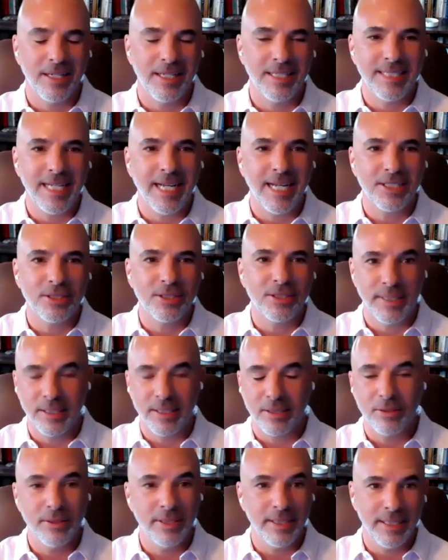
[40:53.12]
attached to it,
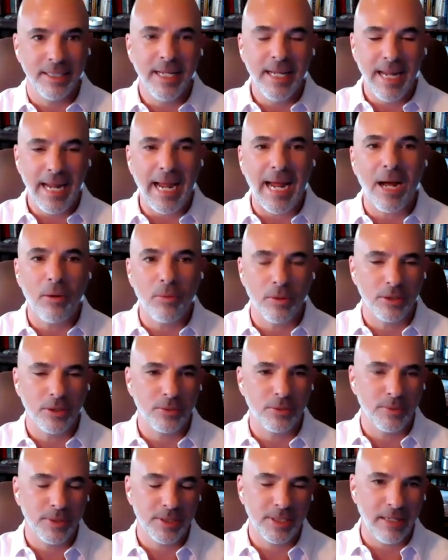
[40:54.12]
including hours,
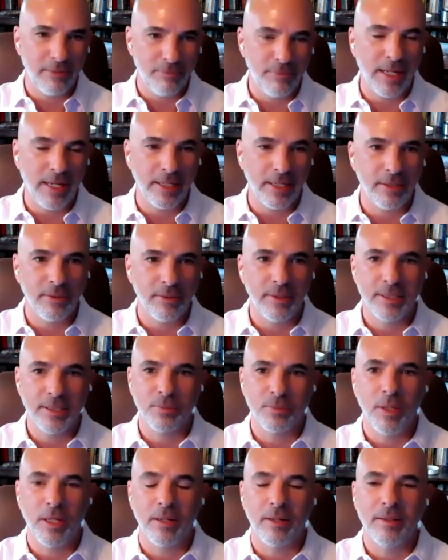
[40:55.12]
which have value as
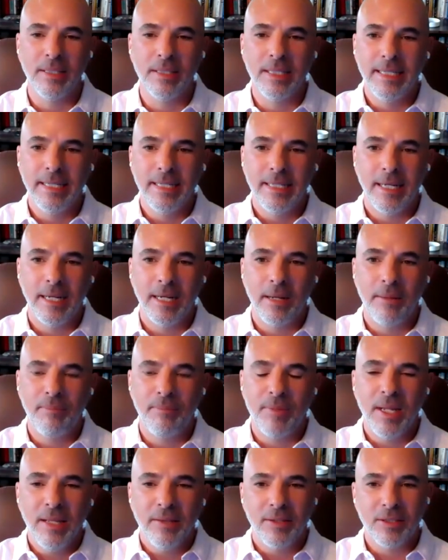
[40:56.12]
well.
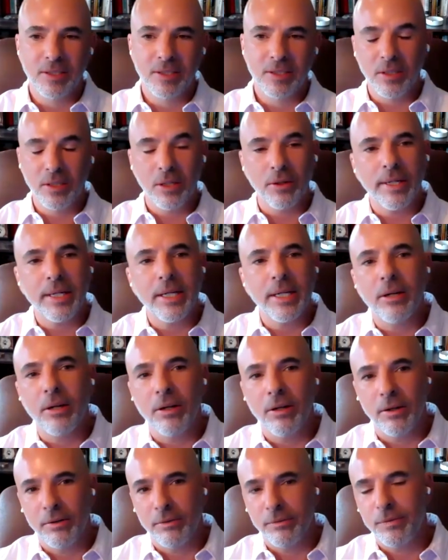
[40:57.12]
There's a learning
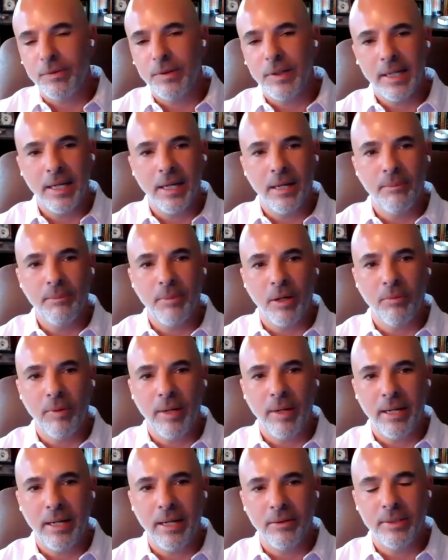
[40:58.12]
curve
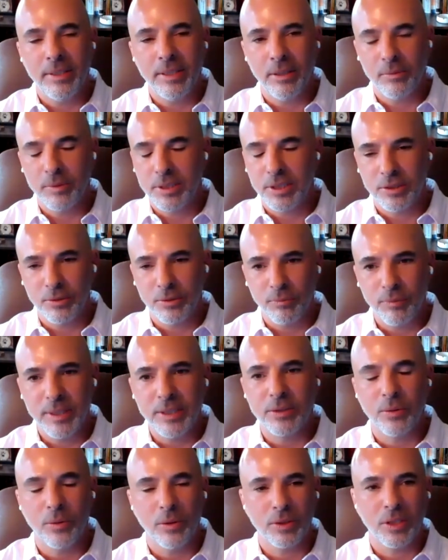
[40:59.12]
around, which is a
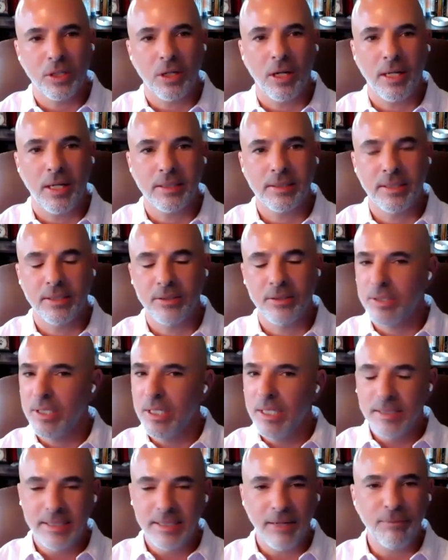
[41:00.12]
resource cost. There's
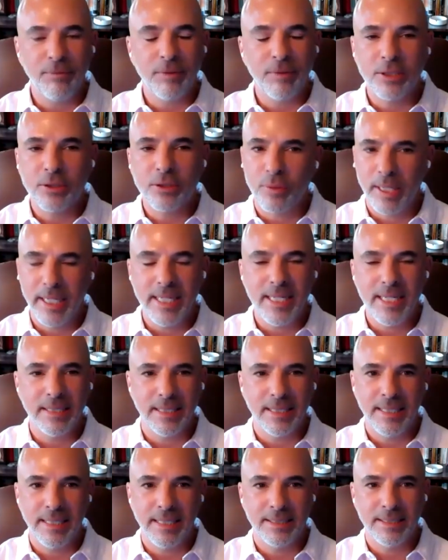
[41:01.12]
definitely training
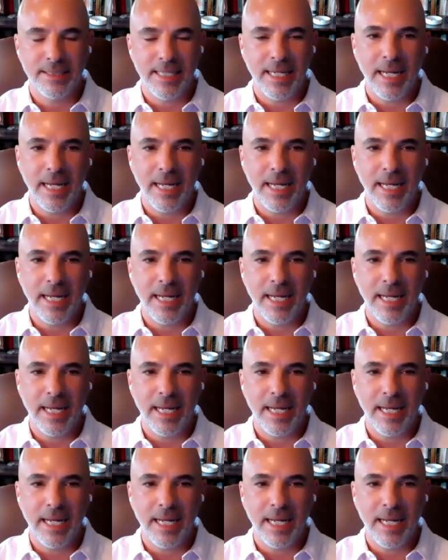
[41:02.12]
that needs to